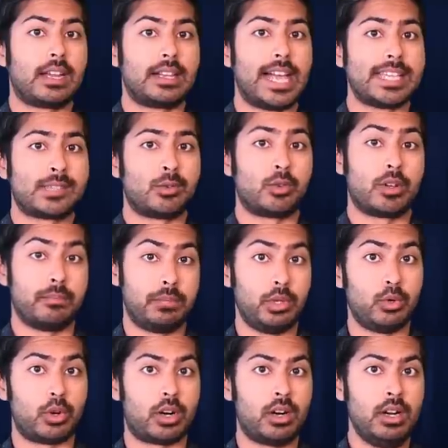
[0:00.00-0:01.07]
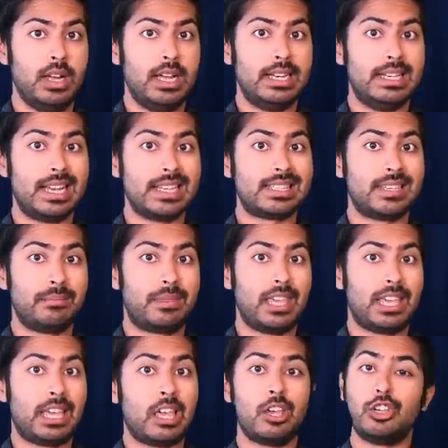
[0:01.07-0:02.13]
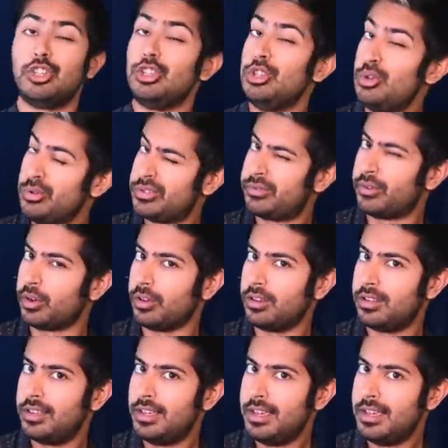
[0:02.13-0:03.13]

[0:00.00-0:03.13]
a classical computer, not something useful.